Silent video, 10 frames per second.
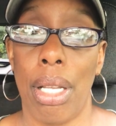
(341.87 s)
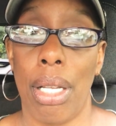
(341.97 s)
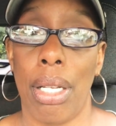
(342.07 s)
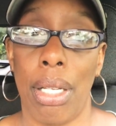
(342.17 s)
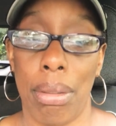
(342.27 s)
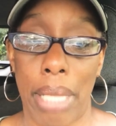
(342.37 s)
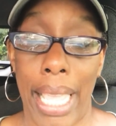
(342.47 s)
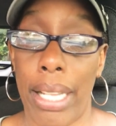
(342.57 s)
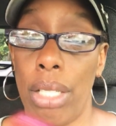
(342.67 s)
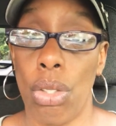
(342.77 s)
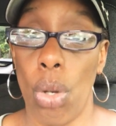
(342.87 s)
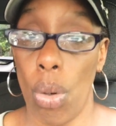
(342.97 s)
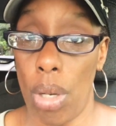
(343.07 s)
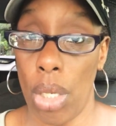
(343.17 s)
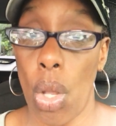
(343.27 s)

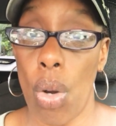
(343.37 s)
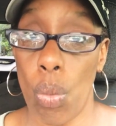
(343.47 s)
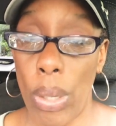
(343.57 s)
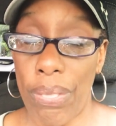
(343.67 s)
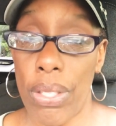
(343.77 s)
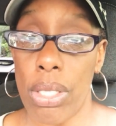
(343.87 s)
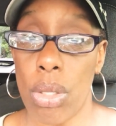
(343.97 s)
along with it,